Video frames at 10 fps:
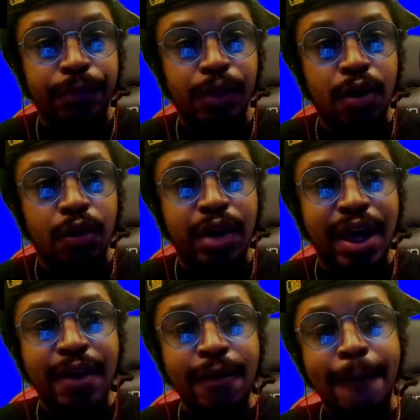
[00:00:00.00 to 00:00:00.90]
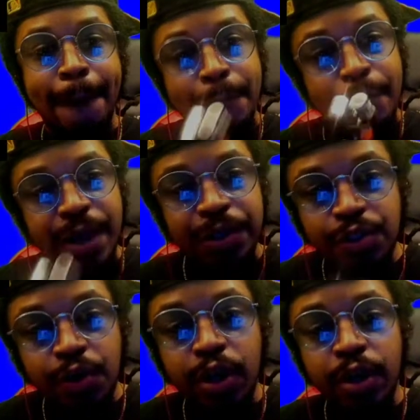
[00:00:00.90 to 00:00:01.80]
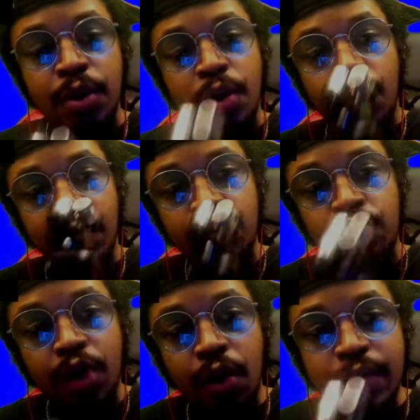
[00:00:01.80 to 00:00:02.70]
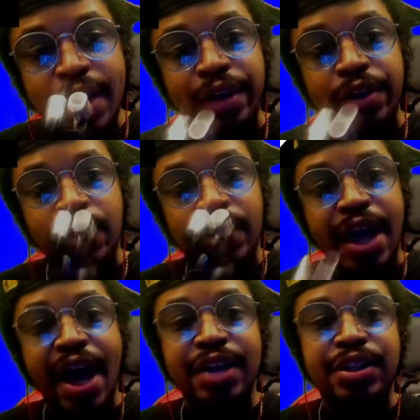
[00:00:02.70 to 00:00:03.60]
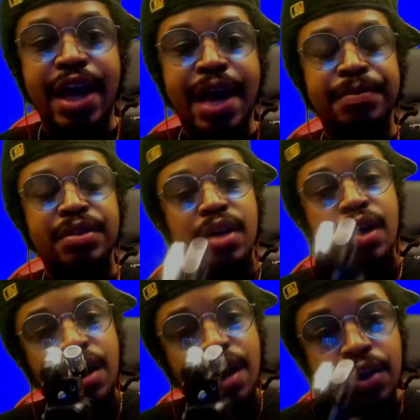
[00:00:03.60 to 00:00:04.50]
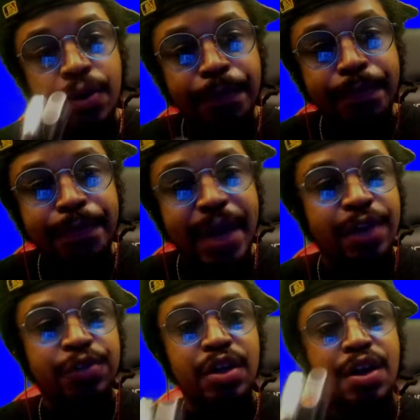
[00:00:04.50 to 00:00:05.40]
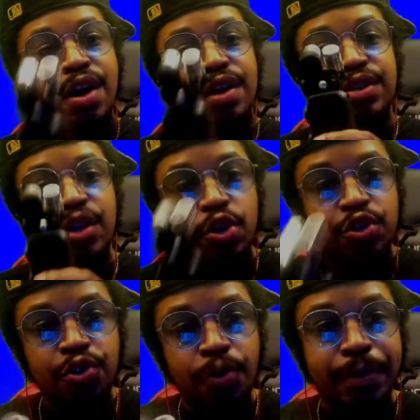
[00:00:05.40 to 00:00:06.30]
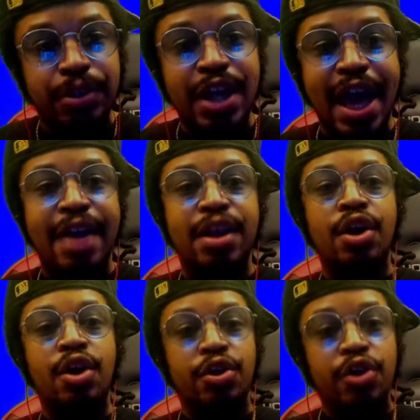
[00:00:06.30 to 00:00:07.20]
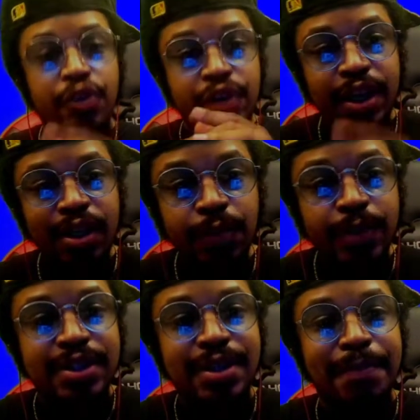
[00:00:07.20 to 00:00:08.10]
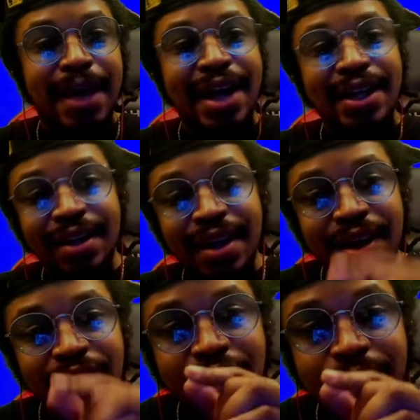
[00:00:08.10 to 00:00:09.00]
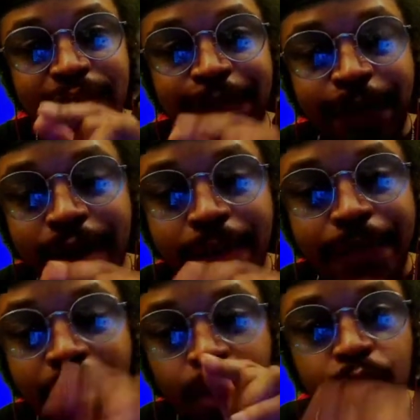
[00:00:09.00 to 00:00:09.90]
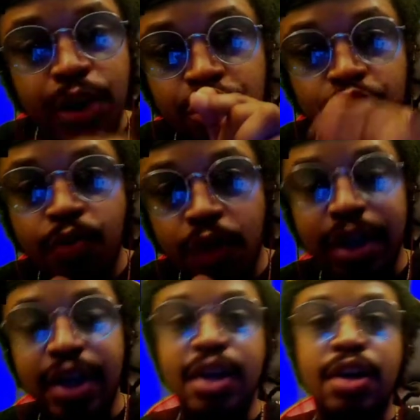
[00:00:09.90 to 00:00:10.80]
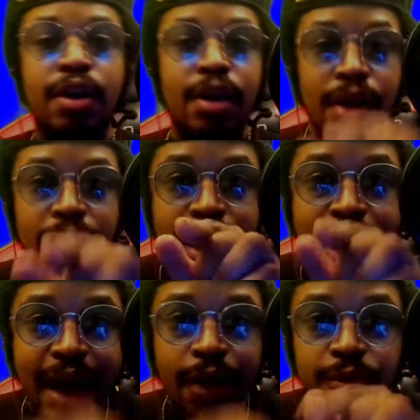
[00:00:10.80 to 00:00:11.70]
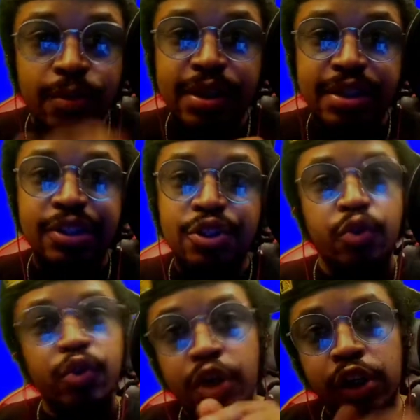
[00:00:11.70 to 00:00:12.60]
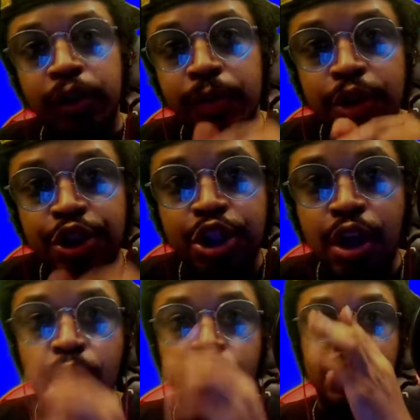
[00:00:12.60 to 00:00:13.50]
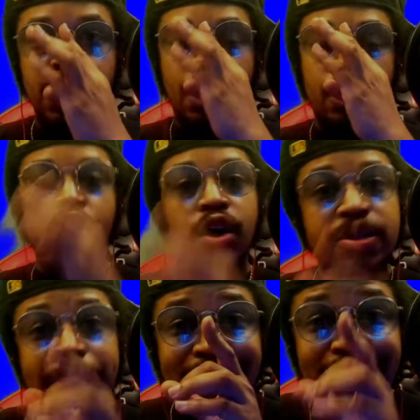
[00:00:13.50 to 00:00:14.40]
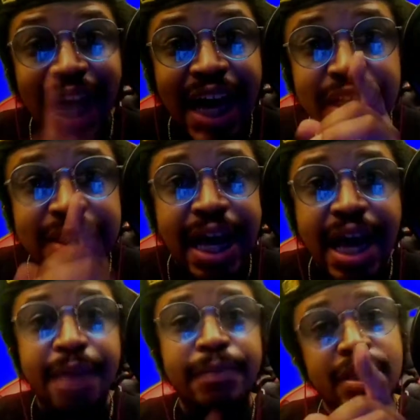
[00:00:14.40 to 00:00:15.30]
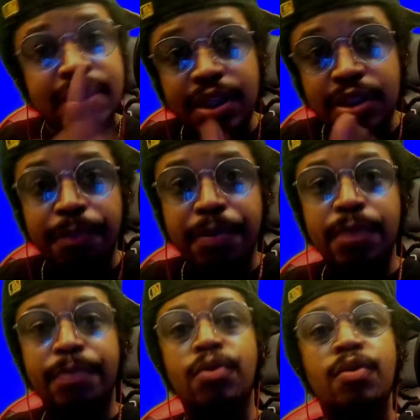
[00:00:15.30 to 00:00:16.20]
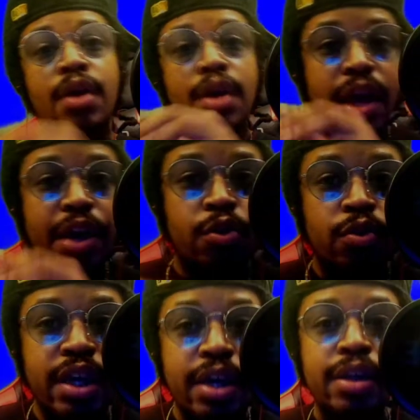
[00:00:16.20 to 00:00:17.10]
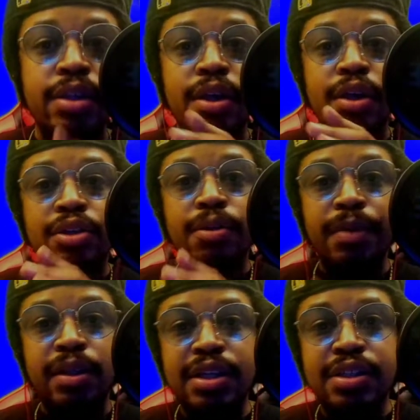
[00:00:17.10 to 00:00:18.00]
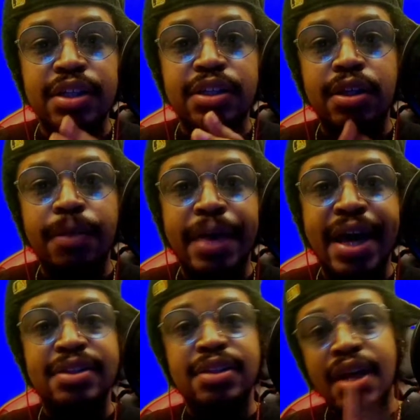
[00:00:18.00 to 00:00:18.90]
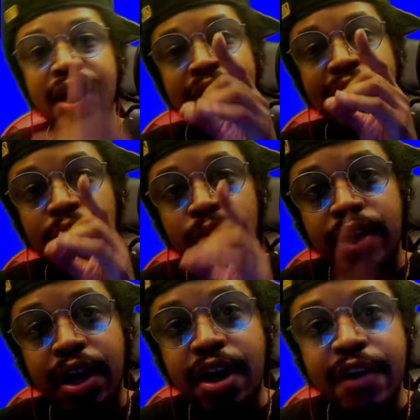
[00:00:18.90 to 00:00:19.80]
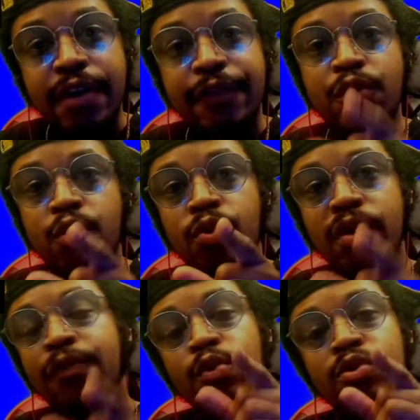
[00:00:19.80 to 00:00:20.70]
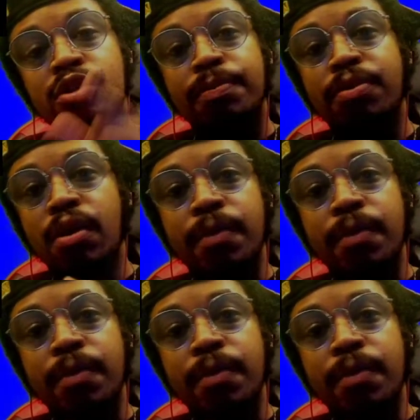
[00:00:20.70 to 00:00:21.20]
Okay? Make sure when you donate your Cash Apps and your Patreons and your Super Chat, you're dealing with somebody that gives a fuck about what you want to hear and how you listen to your shows. Y'all spend a lot of time listening to people, and you need to be listening to the best. And I don't care if you support